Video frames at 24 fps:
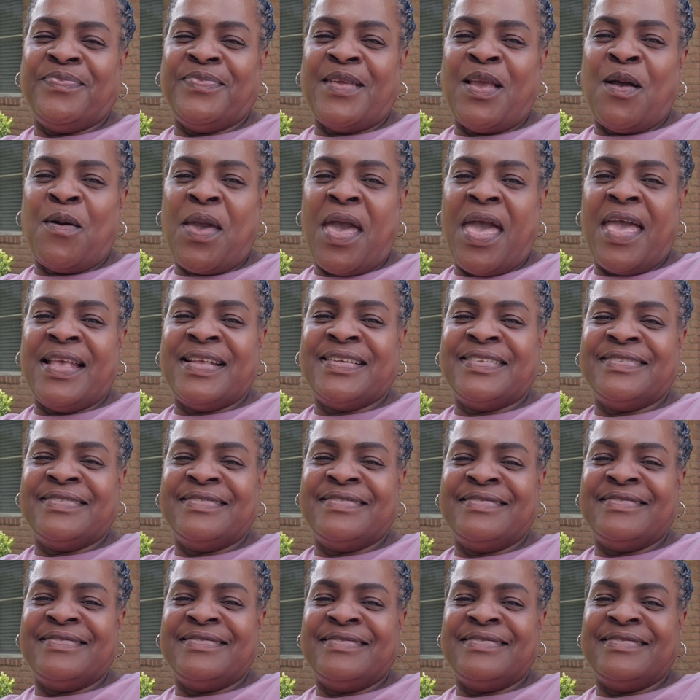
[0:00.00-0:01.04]
okay
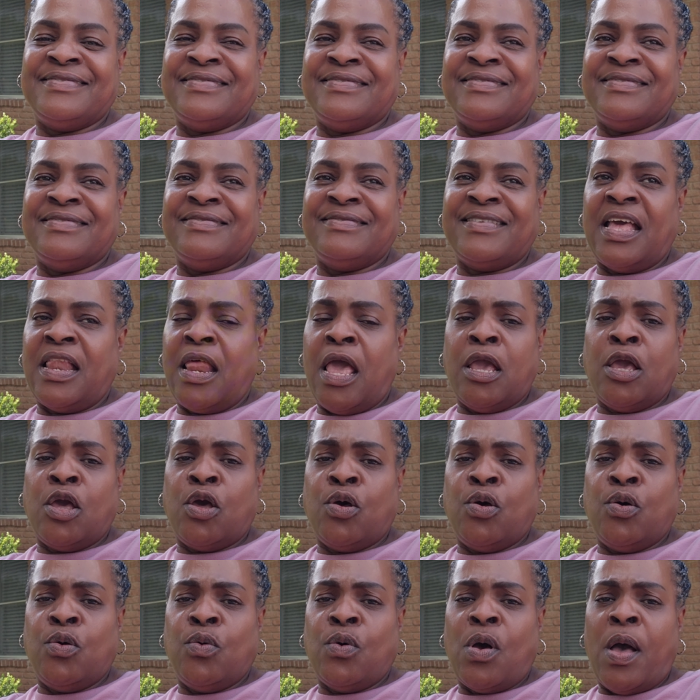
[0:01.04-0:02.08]
that ain't
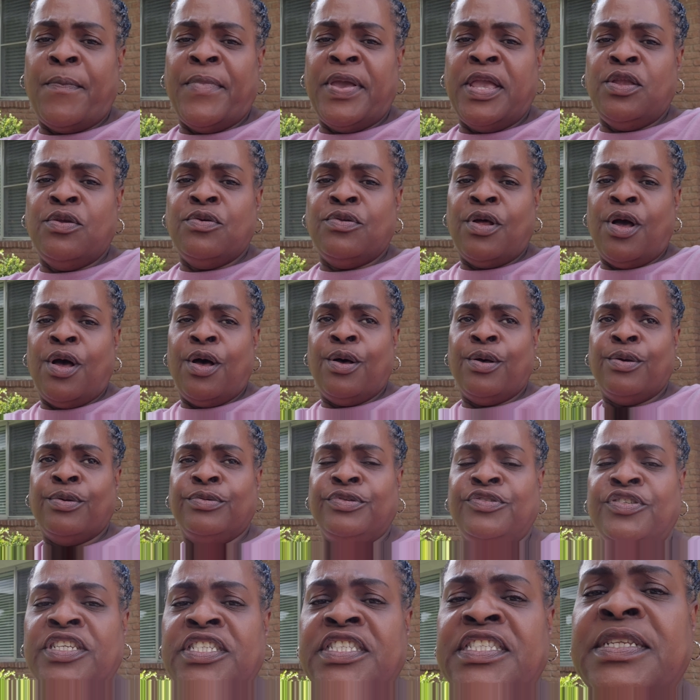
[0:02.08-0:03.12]
cool i mean you know
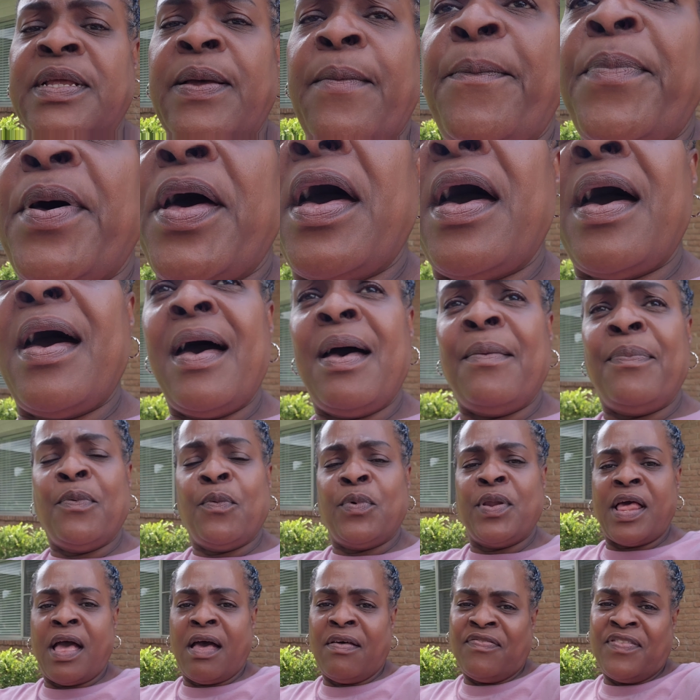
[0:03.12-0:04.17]
just to pop
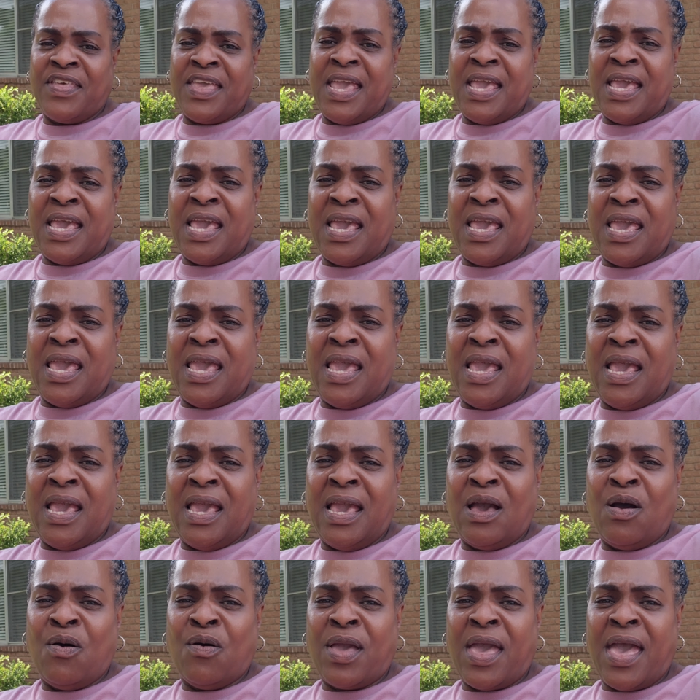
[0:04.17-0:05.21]
without thinking
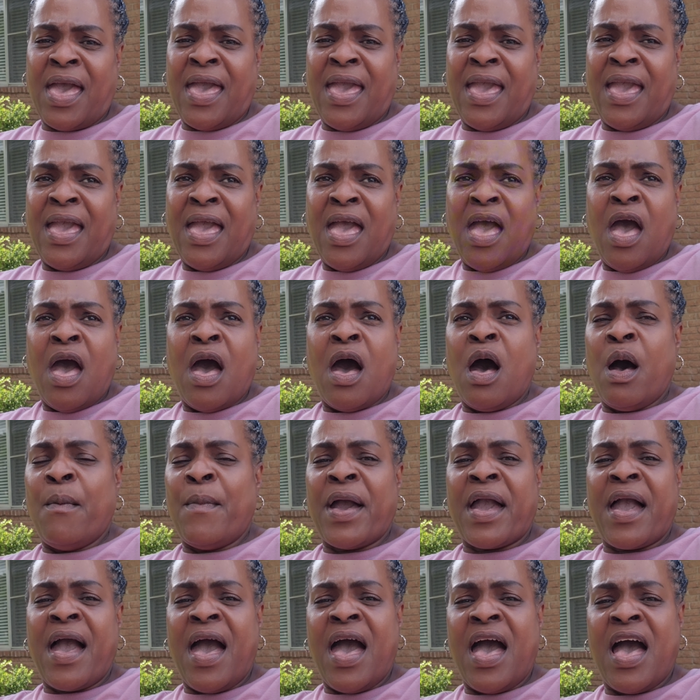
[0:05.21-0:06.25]
okay oh my
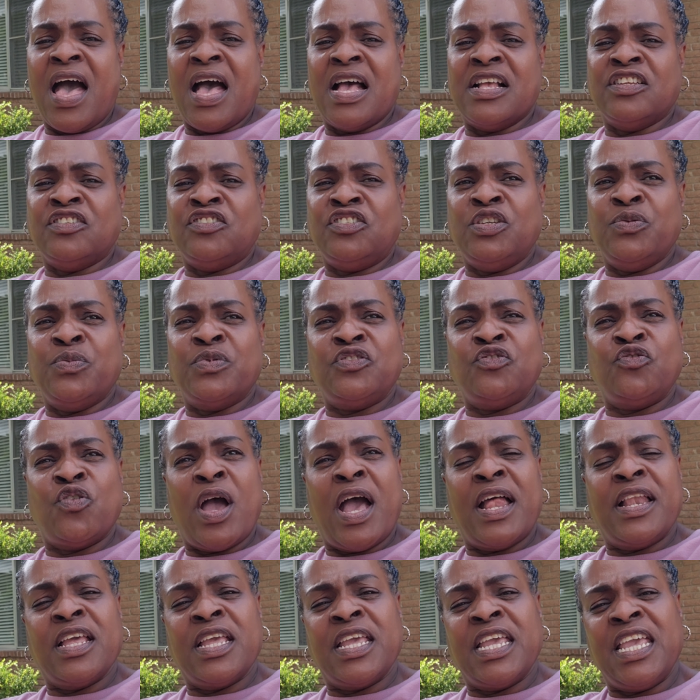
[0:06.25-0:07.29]
god she was
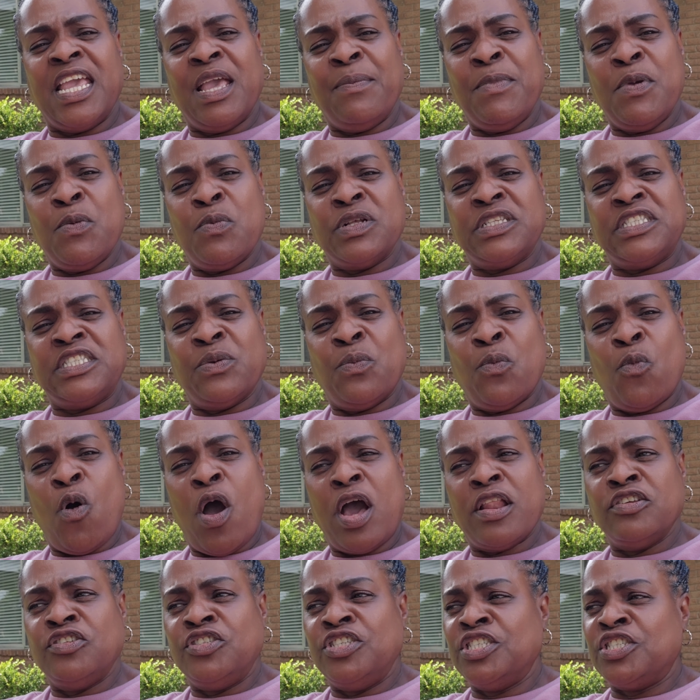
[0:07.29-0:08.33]
trying to get me with some
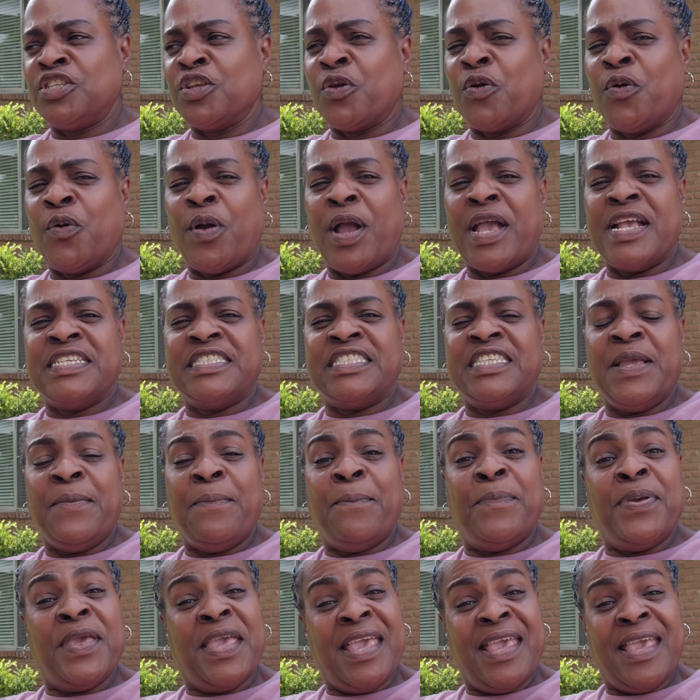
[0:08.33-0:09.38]
water she's a crazy
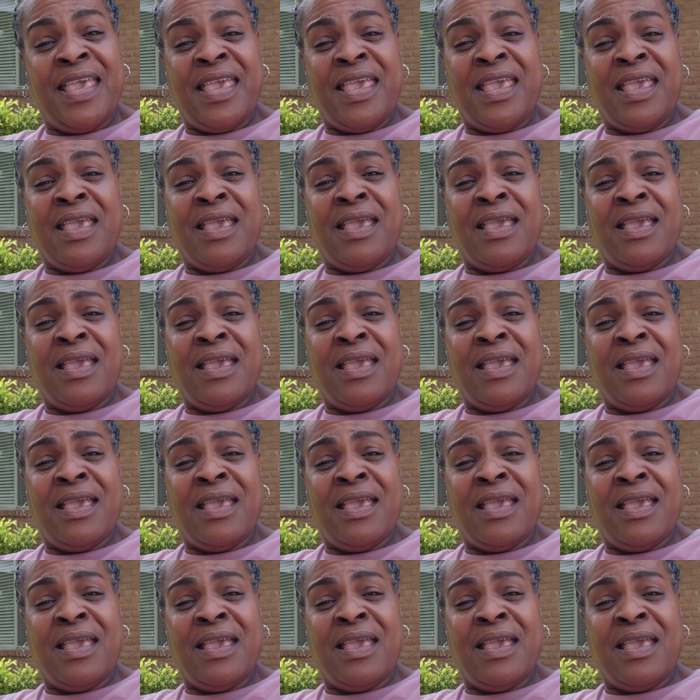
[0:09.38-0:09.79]
bee